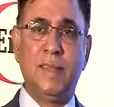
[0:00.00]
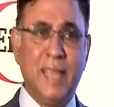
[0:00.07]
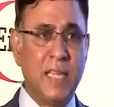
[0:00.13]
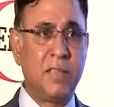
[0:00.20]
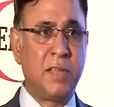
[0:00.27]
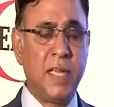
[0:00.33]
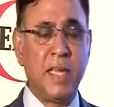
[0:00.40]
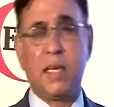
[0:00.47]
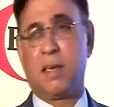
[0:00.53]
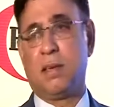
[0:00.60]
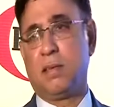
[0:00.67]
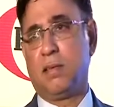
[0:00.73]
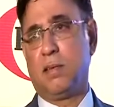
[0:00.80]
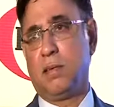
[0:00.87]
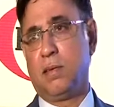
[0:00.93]
They think
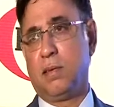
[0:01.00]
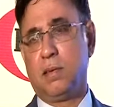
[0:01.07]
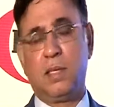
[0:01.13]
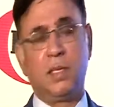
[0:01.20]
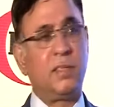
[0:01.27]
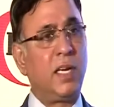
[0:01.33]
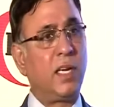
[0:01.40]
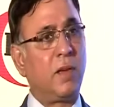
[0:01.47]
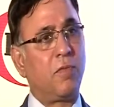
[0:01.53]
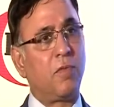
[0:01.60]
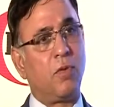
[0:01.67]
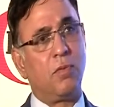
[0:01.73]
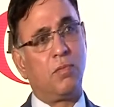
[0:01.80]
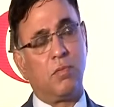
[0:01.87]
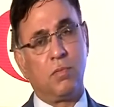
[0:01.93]
the set of
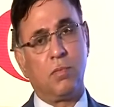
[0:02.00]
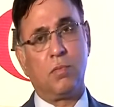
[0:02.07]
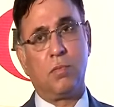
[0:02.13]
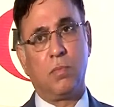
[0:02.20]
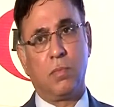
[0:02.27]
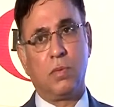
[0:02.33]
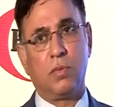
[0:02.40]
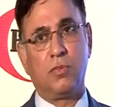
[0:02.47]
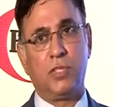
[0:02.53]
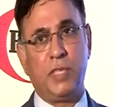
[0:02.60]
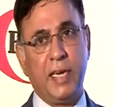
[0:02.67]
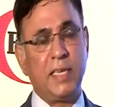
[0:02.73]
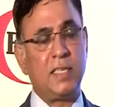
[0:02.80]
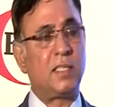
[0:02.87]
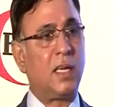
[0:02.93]

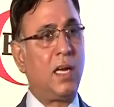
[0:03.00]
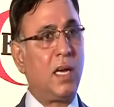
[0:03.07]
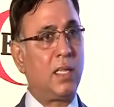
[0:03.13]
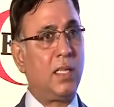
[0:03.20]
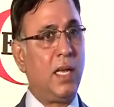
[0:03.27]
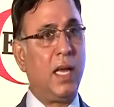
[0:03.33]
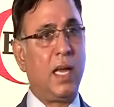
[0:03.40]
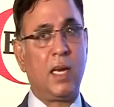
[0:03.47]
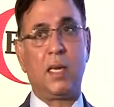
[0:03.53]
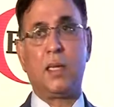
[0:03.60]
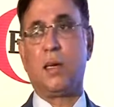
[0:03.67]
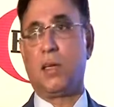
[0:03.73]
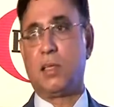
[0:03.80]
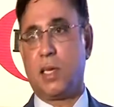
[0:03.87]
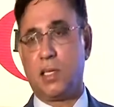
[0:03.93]
cheats are there
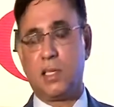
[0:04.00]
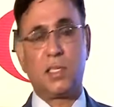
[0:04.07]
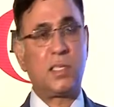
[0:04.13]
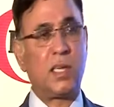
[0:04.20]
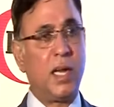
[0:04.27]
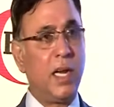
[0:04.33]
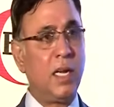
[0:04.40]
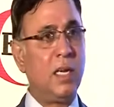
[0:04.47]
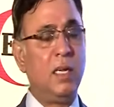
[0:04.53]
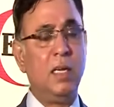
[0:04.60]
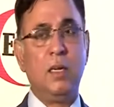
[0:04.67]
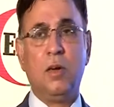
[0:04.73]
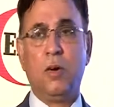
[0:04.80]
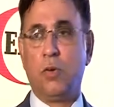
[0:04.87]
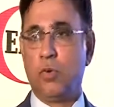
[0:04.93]
on the other side
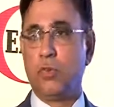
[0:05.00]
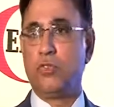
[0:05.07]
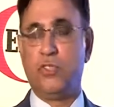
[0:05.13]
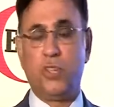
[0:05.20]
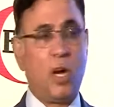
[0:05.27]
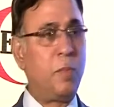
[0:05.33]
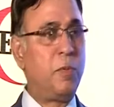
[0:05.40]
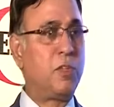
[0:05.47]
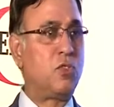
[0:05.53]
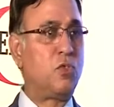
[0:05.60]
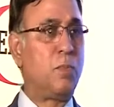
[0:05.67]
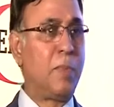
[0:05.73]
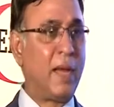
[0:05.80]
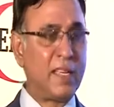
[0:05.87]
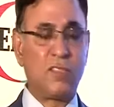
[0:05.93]
whose job is
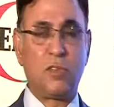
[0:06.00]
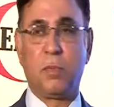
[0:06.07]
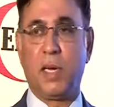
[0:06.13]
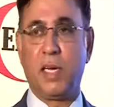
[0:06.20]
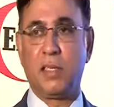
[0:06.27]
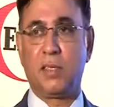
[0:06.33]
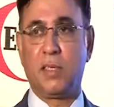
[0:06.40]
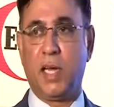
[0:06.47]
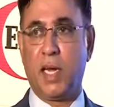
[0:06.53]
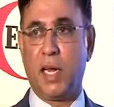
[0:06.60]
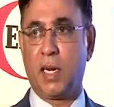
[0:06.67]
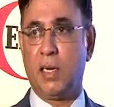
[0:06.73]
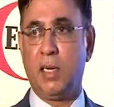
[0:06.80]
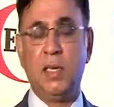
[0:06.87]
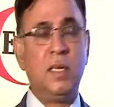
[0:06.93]
to maximize
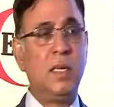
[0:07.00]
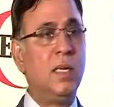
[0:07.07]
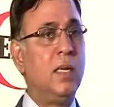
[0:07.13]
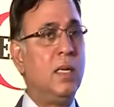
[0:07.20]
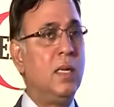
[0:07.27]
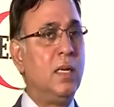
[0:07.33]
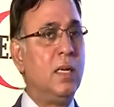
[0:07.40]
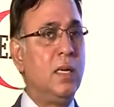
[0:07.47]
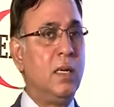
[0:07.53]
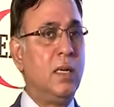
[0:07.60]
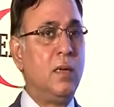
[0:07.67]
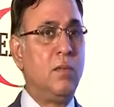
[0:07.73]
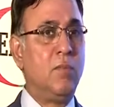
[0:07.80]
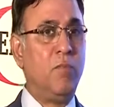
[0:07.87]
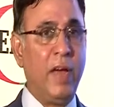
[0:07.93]
their
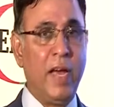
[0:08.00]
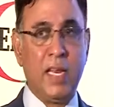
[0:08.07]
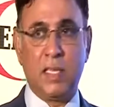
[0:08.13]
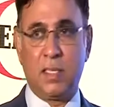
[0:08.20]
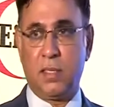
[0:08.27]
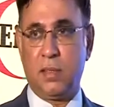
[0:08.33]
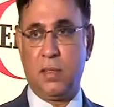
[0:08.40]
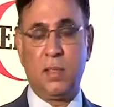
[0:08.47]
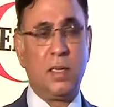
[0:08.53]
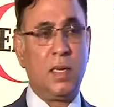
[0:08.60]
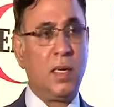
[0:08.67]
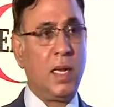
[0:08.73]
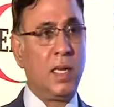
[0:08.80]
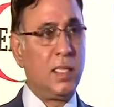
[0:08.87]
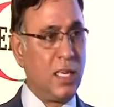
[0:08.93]
wealth,
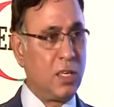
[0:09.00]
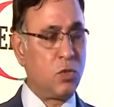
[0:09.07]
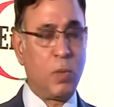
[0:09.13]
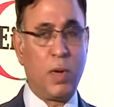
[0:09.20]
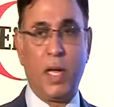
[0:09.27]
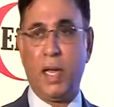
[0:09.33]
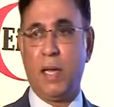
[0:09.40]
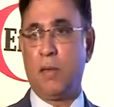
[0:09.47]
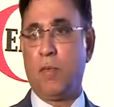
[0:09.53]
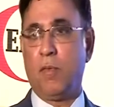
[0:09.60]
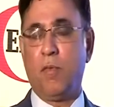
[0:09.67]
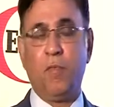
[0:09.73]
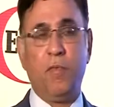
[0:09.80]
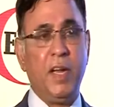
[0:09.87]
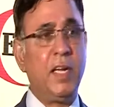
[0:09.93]
and that's why
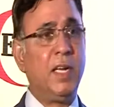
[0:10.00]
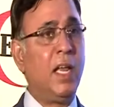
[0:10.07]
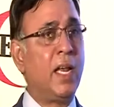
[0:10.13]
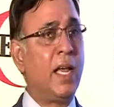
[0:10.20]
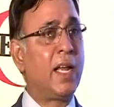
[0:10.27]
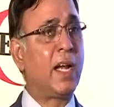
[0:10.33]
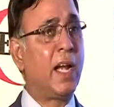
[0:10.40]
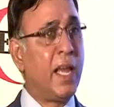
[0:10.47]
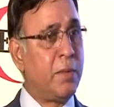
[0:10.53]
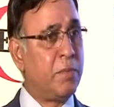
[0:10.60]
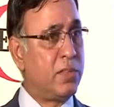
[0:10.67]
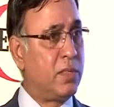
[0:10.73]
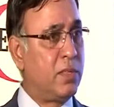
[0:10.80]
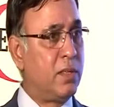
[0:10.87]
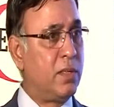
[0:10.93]
we deny
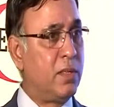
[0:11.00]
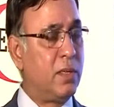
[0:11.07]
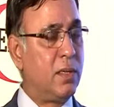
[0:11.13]
claims,